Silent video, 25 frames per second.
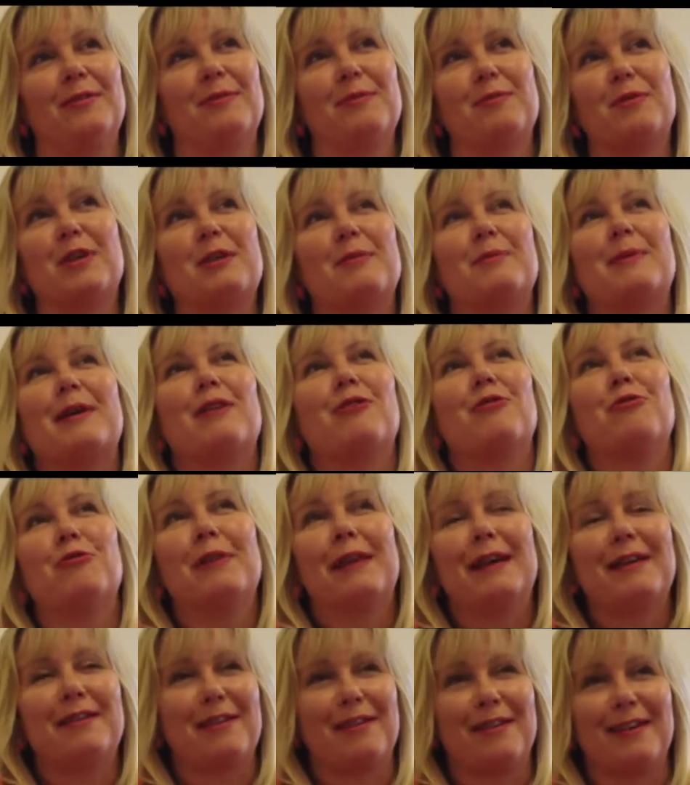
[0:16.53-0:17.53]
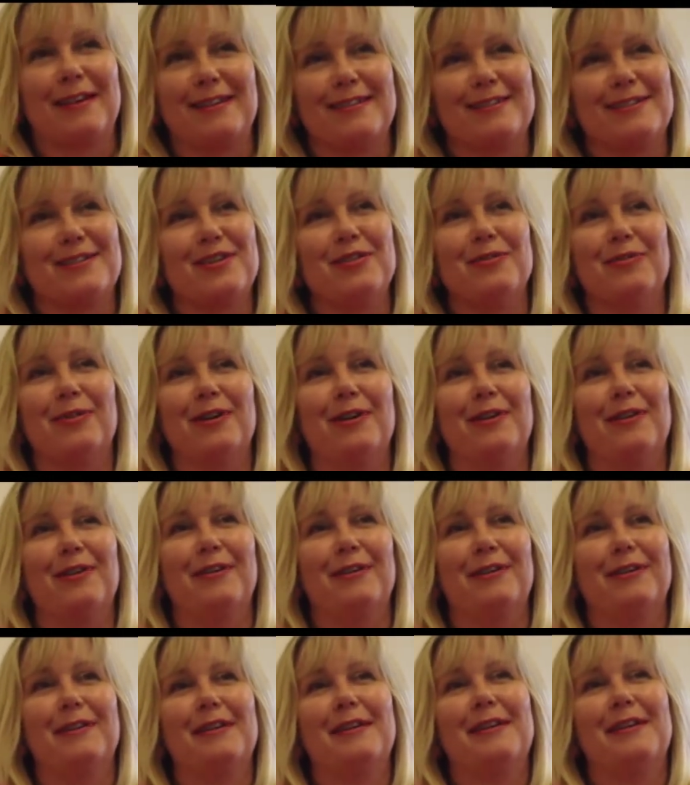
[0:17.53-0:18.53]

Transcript: What about all the other things you are?